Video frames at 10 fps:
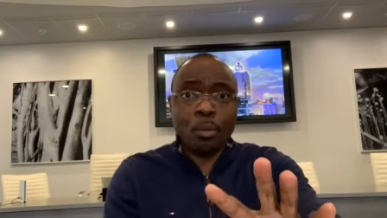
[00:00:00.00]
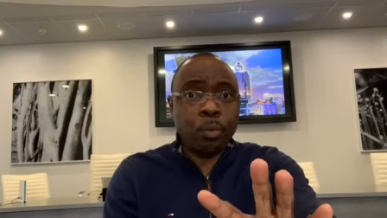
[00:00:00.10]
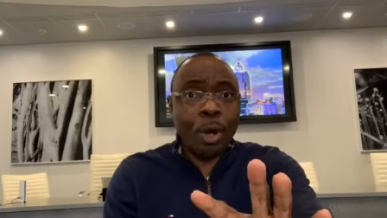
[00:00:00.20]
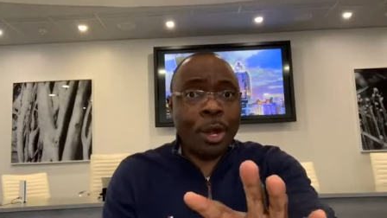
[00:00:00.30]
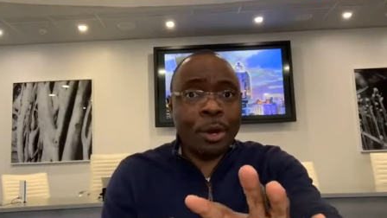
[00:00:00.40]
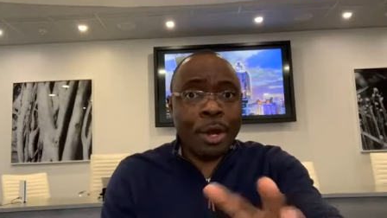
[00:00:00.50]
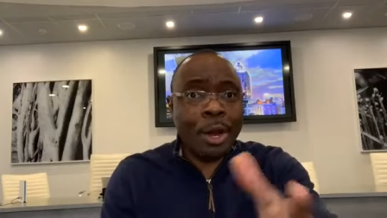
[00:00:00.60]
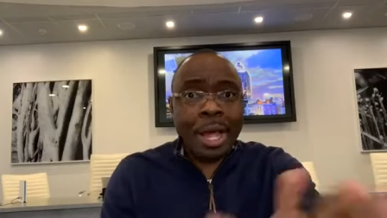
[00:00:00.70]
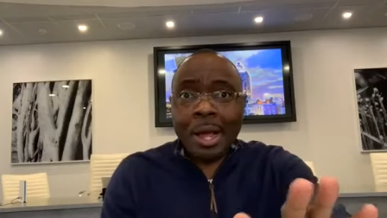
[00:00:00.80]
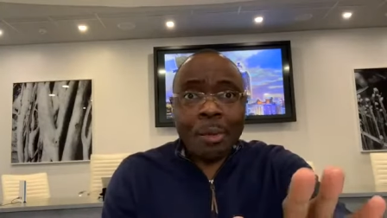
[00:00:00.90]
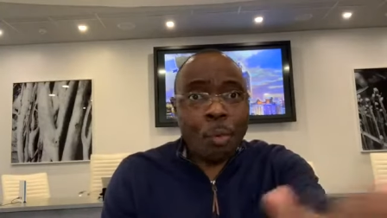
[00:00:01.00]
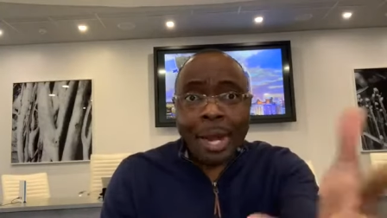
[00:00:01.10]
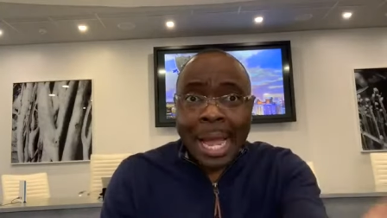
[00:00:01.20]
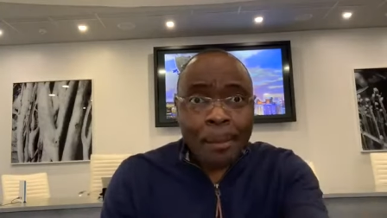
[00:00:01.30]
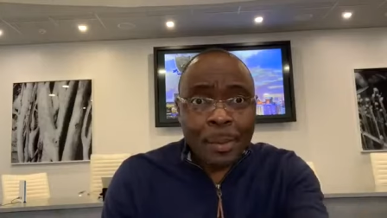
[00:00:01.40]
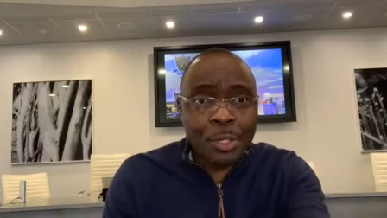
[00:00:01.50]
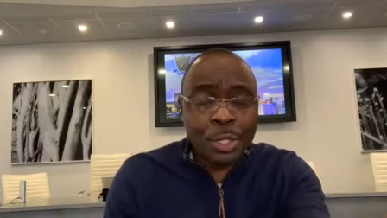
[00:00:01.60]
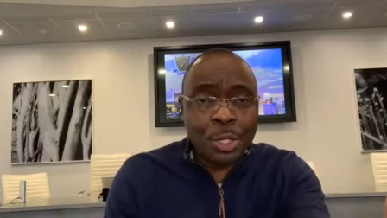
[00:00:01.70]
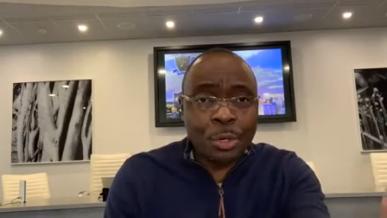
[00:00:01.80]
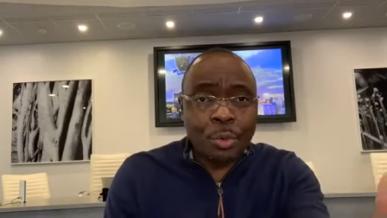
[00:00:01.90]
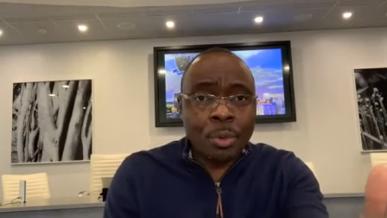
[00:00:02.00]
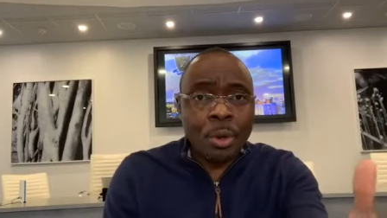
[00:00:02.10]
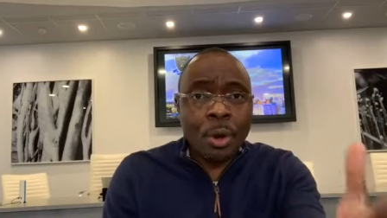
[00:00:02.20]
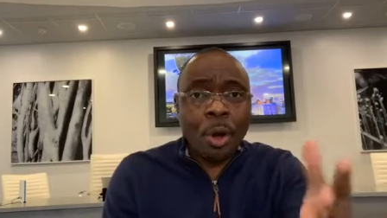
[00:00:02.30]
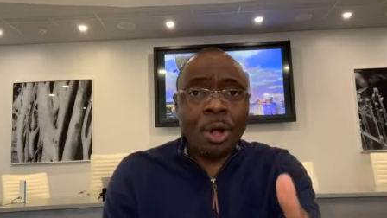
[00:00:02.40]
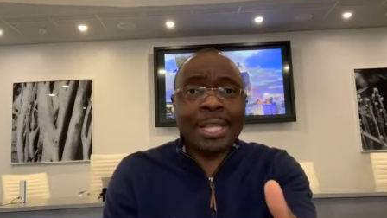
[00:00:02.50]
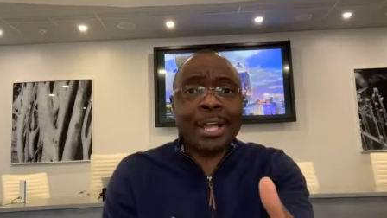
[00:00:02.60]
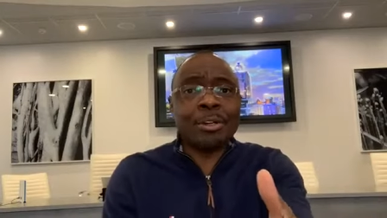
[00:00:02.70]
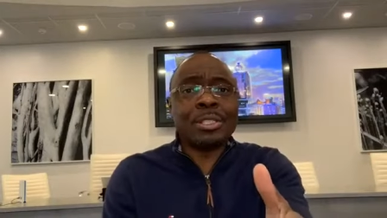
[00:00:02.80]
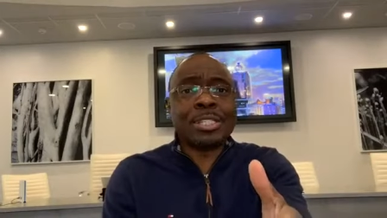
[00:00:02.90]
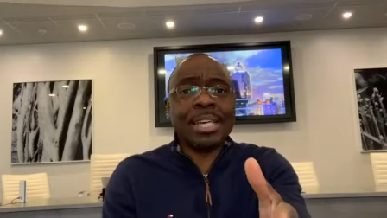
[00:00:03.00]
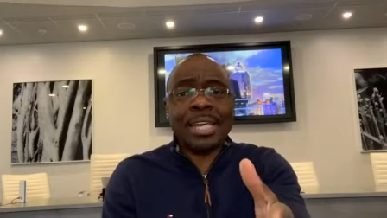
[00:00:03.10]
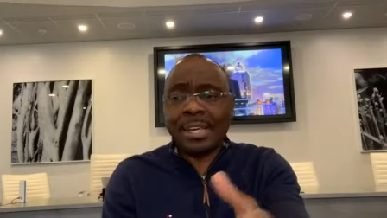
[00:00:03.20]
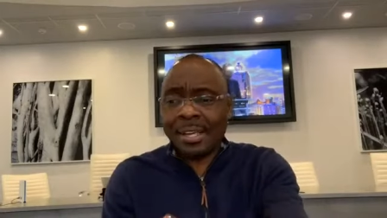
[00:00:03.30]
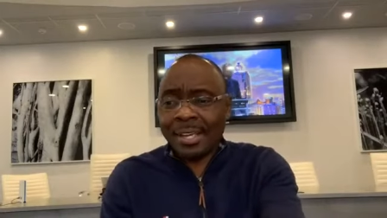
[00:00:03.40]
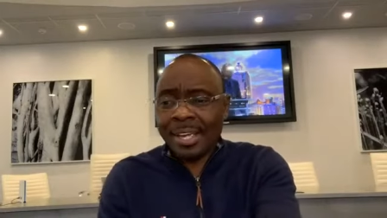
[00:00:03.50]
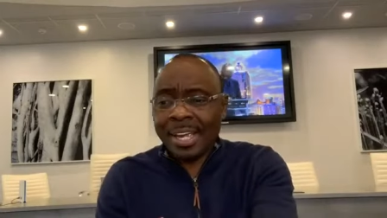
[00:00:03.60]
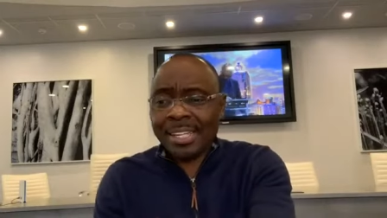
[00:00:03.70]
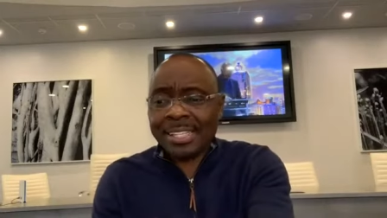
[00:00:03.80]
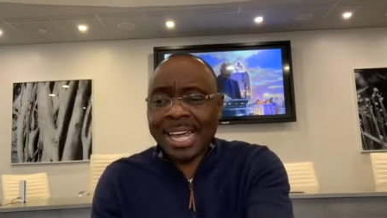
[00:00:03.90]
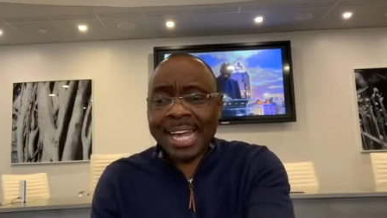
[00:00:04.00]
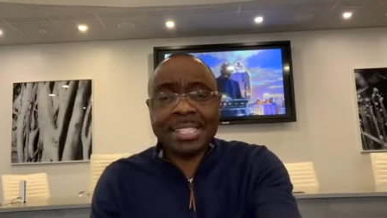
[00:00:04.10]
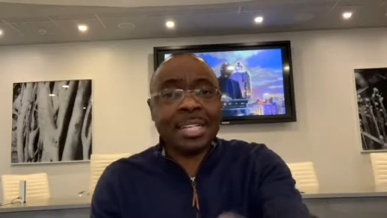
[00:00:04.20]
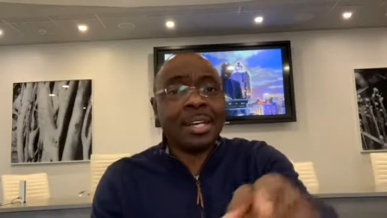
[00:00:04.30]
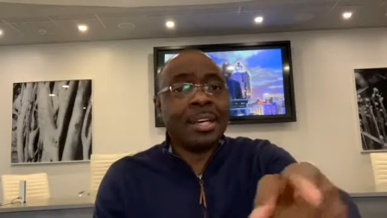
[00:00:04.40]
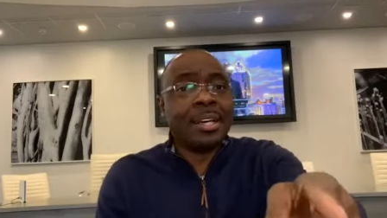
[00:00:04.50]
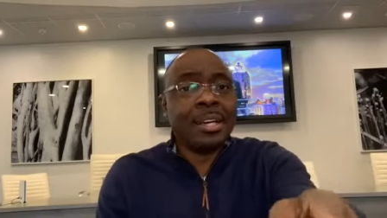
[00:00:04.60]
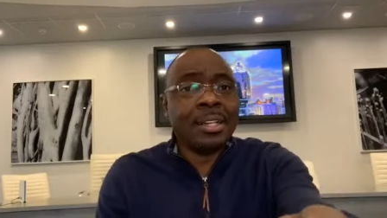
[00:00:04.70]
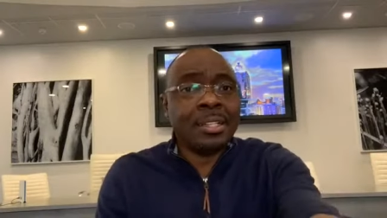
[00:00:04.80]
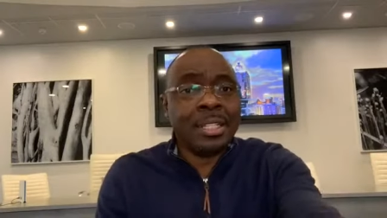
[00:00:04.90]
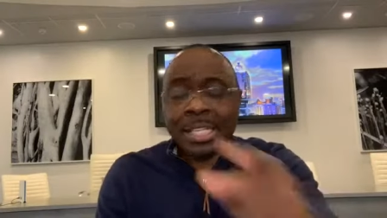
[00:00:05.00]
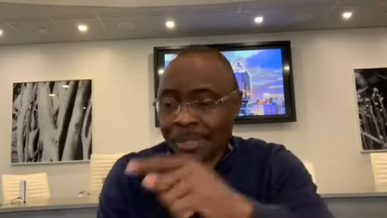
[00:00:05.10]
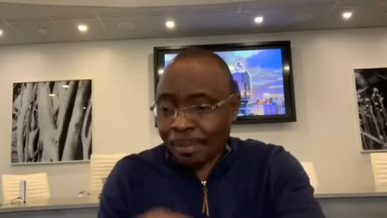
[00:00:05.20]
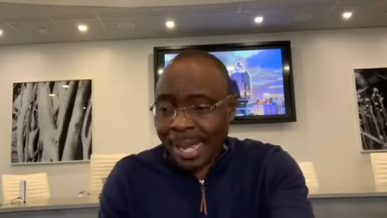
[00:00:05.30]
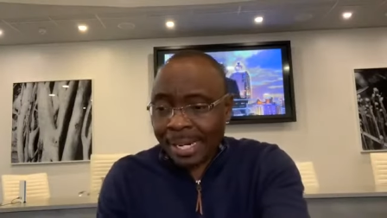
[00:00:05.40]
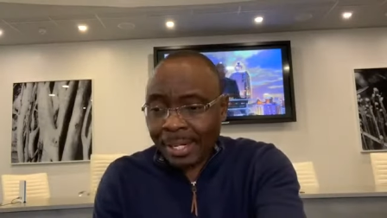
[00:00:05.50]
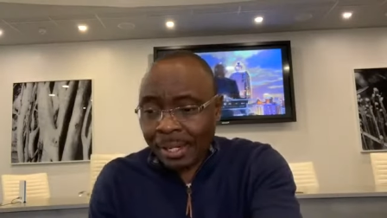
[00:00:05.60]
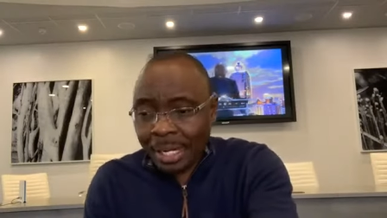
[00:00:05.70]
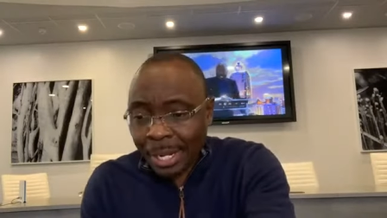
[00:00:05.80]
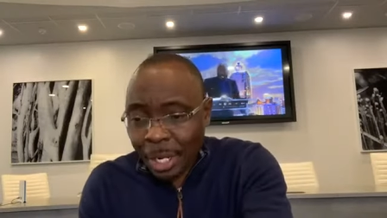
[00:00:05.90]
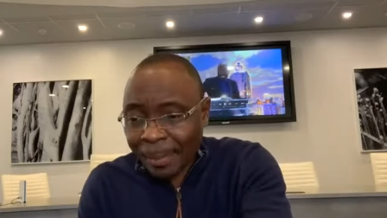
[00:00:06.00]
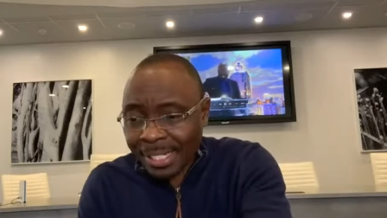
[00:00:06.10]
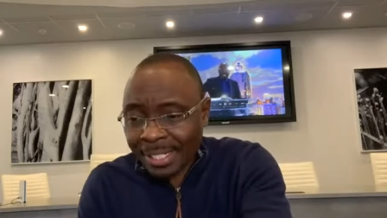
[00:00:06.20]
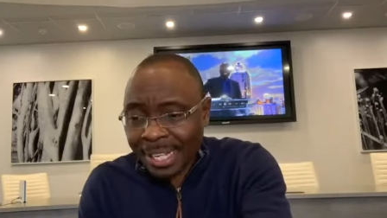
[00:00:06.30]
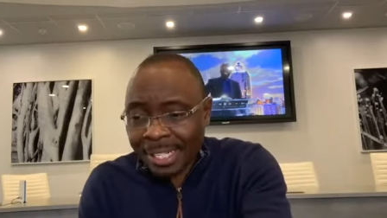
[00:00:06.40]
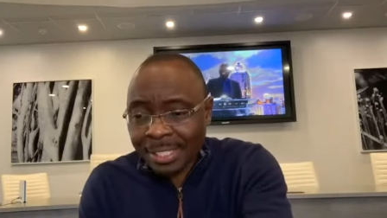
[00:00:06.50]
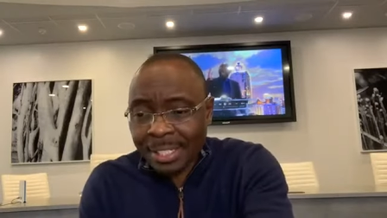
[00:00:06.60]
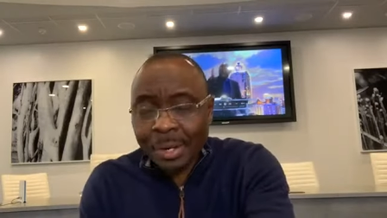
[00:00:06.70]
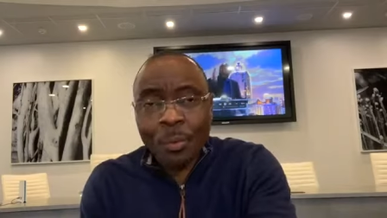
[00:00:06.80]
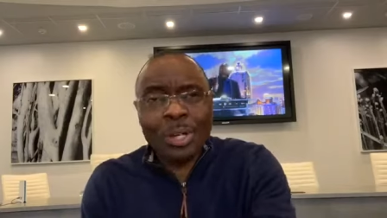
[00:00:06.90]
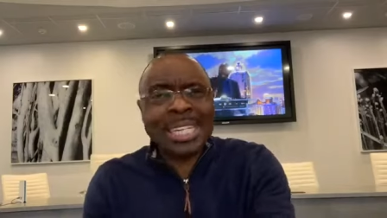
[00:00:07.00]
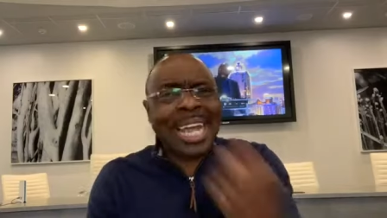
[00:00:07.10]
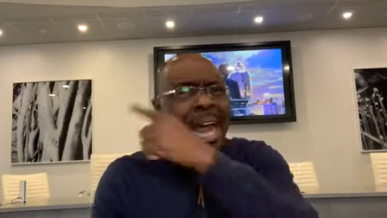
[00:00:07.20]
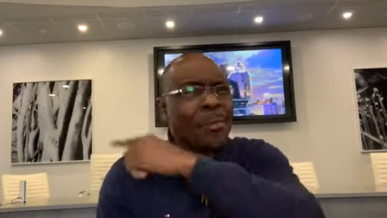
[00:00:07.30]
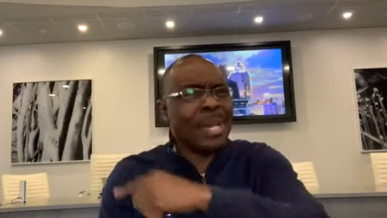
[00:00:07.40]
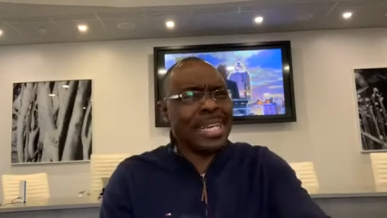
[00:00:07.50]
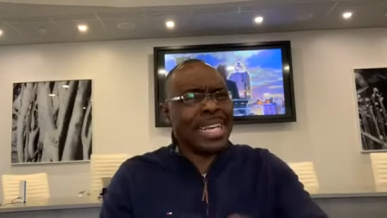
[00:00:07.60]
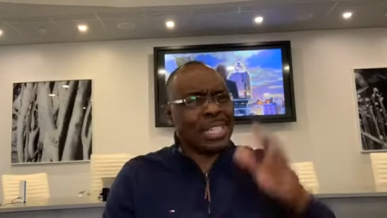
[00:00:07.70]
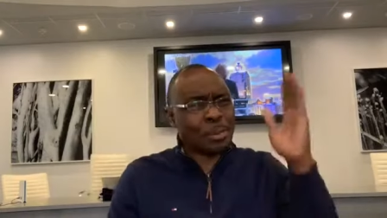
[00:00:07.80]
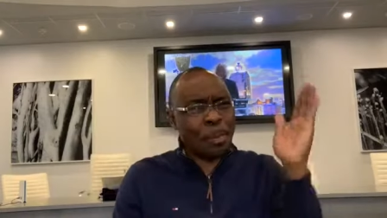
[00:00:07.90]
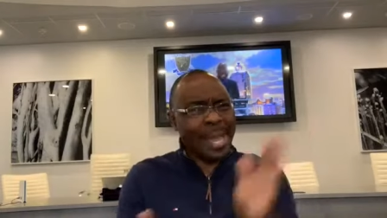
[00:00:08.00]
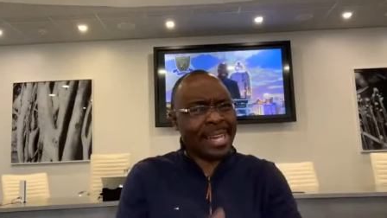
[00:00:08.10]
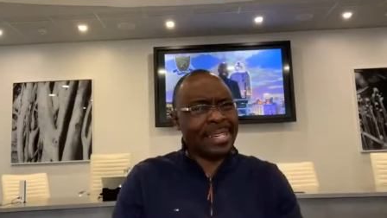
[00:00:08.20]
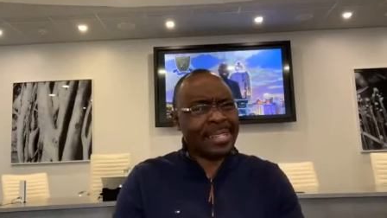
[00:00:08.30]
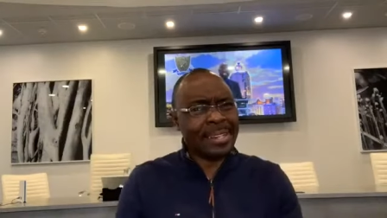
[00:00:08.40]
What on earth, what happened to you? All they could see is that this man, can you imagine that, was carrying his bed.